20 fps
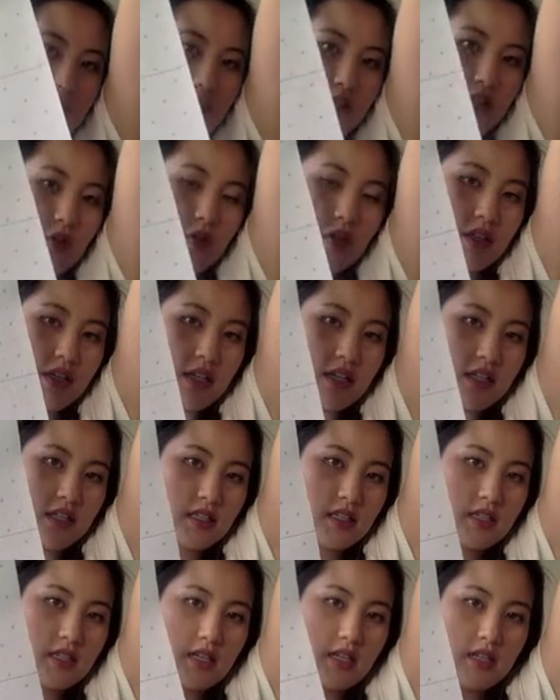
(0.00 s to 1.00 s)
So you can kind
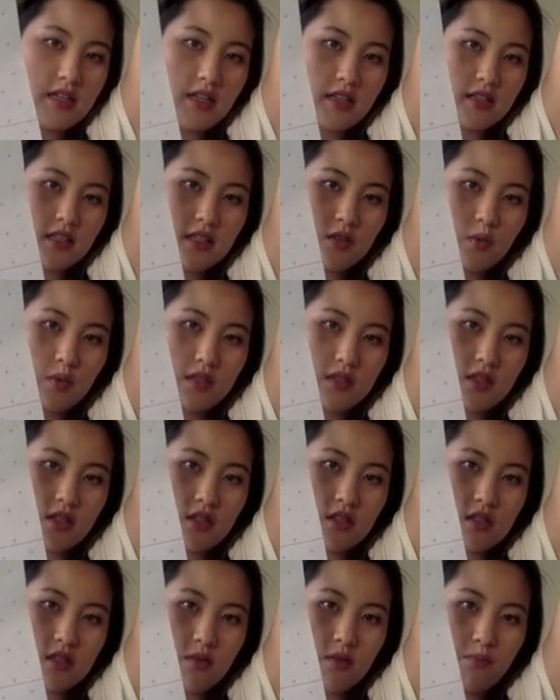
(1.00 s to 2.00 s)
of see that this was
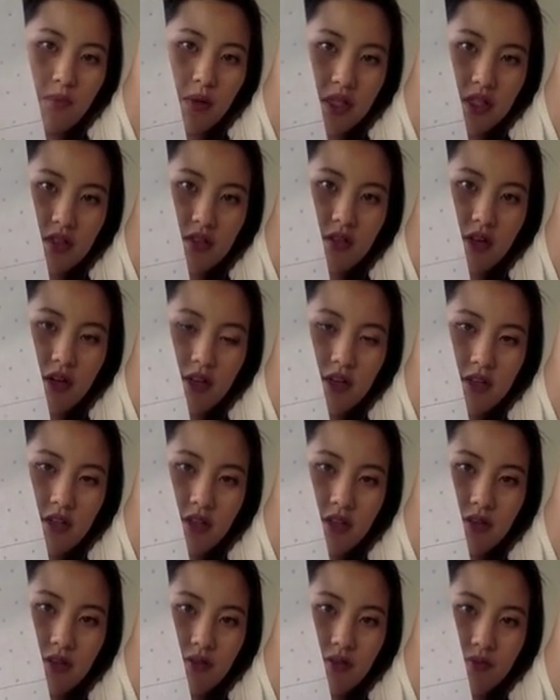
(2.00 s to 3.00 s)
just the bust dart